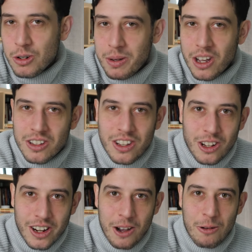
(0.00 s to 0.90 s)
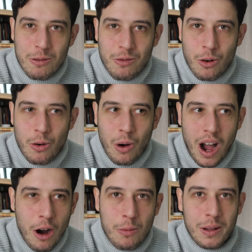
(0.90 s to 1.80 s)
So be on the lookout for
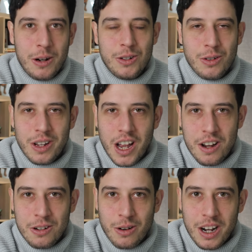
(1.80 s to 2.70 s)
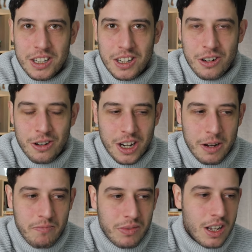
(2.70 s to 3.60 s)
how players are interacting in your
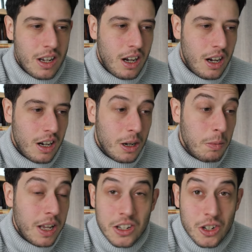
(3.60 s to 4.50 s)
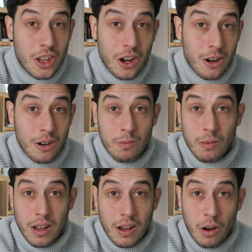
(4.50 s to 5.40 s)
game. Is there
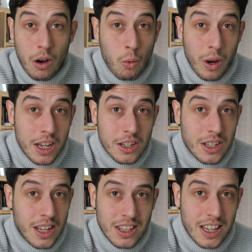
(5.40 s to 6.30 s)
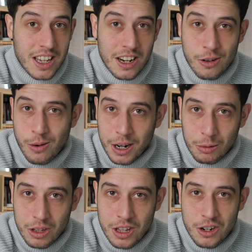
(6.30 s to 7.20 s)
ways that they can
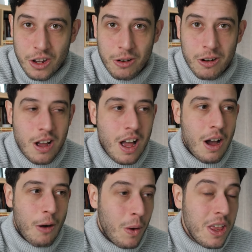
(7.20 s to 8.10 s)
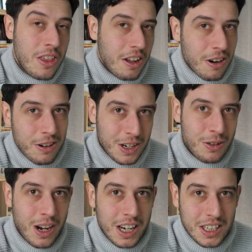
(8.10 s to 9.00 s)
interact with each other? When they are
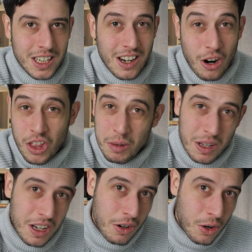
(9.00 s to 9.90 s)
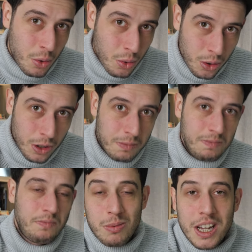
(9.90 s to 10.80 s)
interacting, are they being
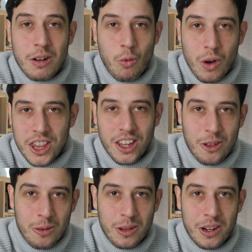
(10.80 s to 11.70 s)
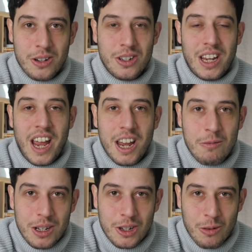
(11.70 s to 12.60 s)
cruel? Playing with other players
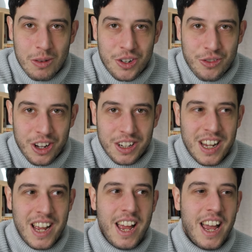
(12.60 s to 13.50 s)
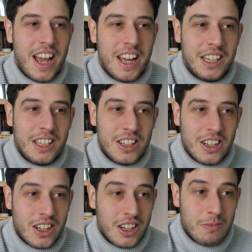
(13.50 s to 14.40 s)
can be so much fun. And
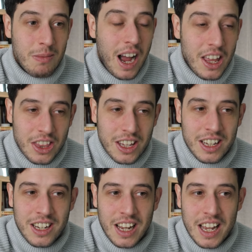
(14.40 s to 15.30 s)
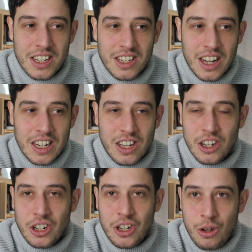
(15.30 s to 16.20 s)
I think it's
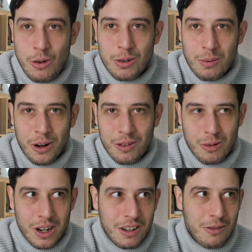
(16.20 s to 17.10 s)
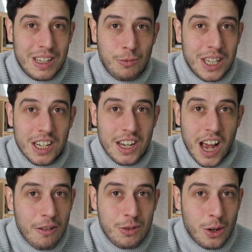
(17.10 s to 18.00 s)
such a huge part of why we didn't
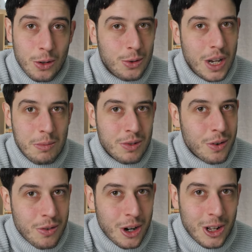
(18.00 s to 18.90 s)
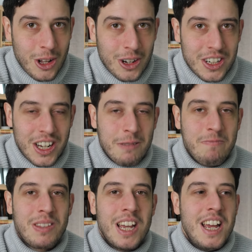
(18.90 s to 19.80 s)
have solo games for a very long time.